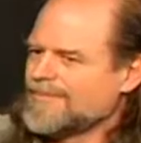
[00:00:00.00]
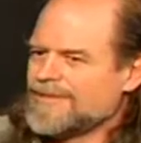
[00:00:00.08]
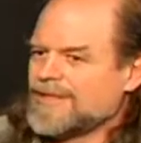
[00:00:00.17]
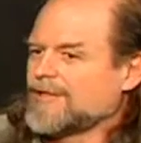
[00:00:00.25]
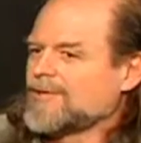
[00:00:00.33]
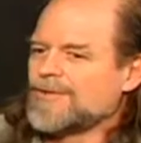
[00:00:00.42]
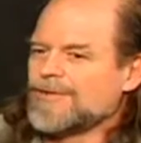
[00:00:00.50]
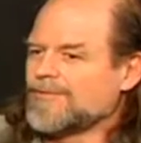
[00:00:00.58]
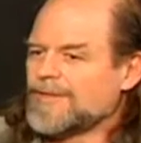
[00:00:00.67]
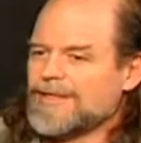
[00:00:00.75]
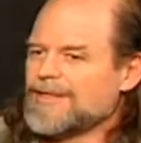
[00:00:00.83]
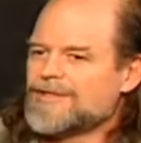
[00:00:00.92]
sexual
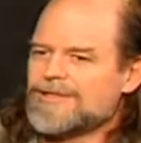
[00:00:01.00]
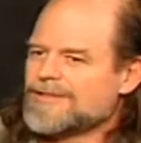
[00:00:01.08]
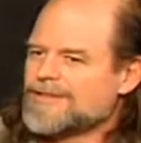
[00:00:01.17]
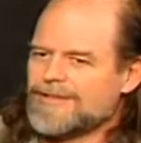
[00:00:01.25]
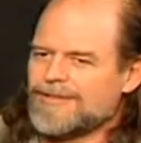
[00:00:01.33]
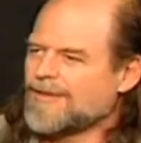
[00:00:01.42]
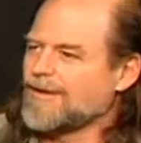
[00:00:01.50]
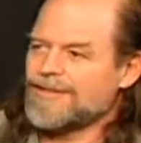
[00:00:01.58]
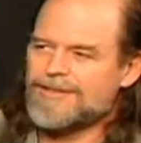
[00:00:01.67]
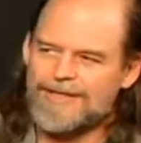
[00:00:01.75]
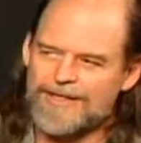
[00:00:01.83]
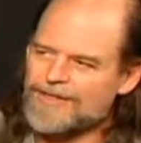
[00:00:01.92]
relations that
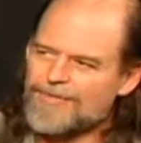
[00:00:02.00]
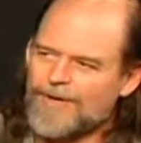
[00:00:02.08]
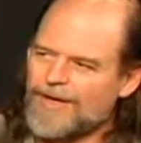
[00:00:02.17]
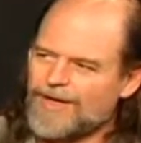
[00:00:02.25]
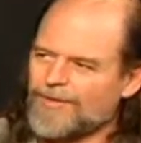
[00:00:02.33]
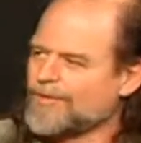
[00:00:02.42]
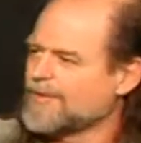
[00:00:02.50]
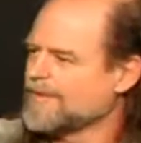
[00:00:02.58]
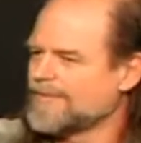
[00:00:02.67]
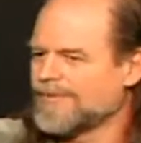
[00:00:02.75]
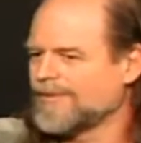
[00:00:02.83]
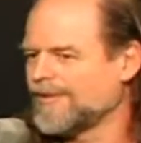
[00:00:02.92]
aren't satisfying, or
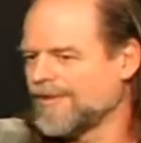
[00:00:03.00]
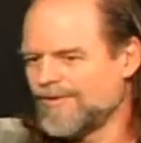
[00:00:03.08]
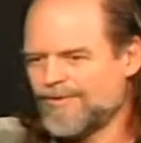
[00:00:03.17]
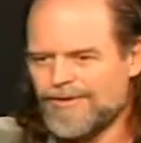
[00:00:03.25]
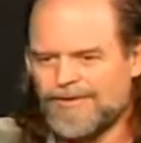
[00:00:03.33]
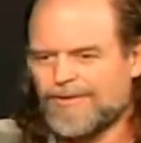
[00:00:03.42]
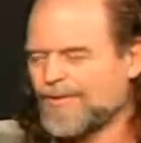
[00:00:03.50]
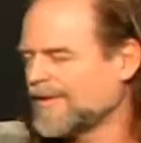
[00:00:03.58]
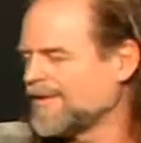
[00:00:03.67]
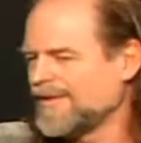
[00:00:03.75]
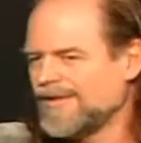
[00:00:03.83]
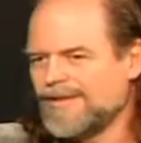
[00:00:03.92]
they're over
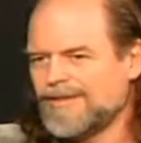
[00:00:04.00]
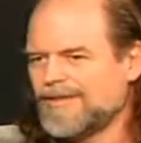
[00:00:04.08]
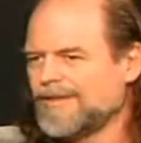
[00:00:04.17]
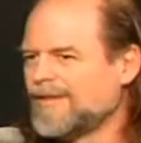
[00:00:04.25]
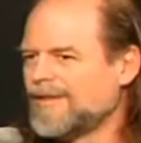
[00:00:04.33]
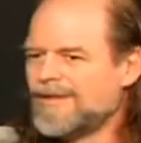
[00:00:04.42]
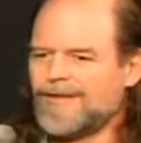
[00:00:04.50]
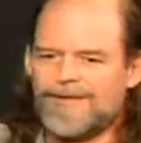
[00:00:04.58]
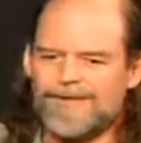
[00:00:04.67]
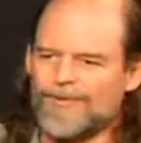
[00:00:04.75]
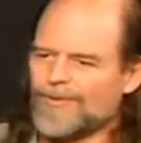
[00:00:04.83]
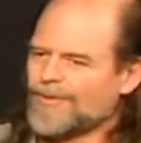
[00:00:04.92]
quickly,
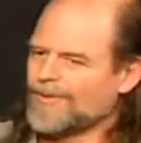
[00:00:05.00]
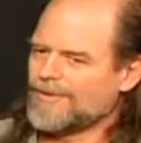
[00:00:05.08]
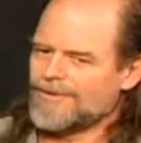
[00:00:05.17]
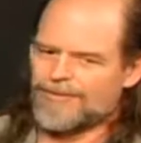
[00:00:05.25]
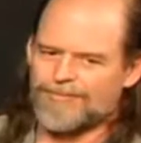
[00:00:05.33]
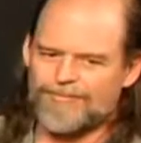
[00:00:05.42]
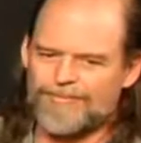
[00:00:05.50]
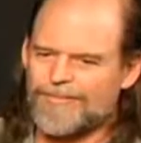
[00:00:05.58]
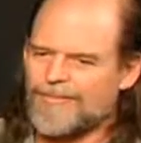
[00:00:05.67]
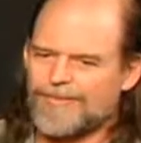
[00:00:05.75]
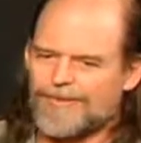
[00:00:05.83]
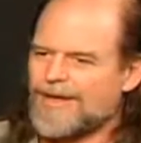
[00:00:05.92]
or
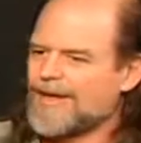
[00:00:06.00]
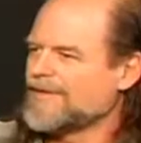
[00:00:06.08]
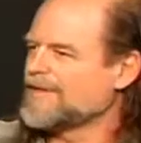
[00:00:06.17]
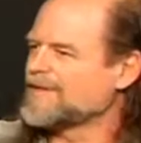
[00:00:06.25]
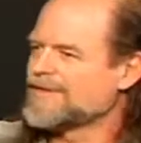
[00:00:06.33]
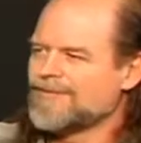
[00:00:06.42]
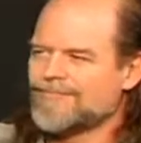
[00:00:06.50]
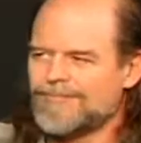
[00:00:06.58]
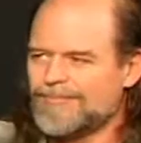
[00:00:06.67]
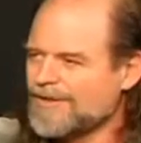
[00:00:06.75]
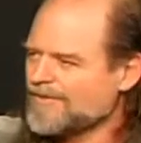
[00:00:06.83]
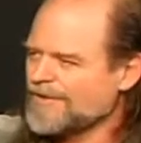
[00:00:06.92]
they're having
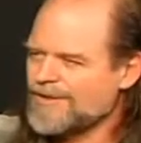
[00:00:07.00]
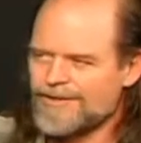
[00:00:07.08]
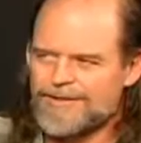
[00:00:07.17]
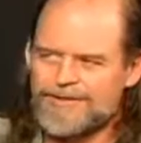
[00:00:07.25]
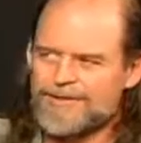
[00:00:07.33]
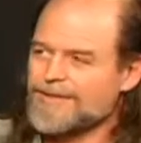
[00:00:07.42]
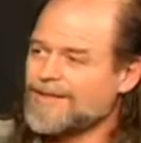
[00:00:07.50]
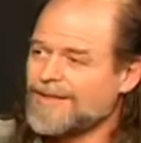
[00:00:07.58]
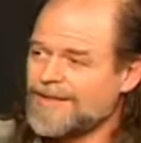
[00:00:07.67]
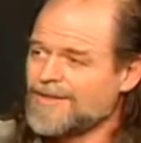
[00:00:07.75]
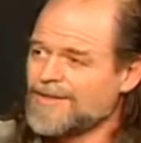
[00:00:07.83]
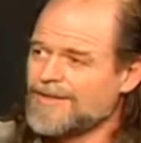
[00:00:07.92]
some difficulties in
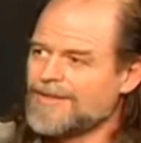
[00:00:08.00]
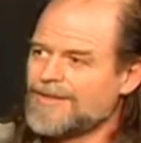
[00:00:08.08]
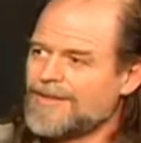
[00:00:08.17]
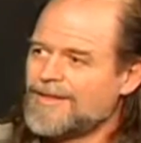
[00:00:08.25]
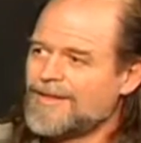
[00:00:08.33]
that area.